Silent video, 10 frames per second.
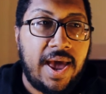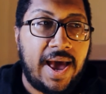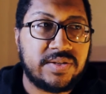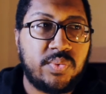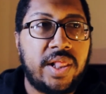
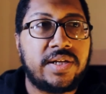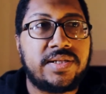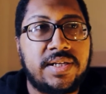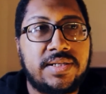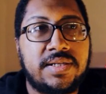as well
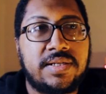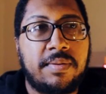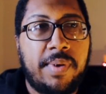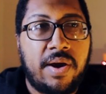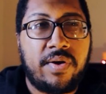as this is a
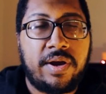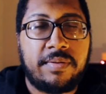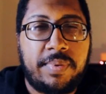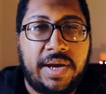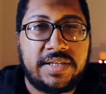
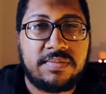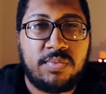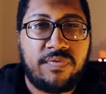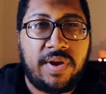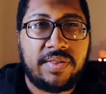period piece movie.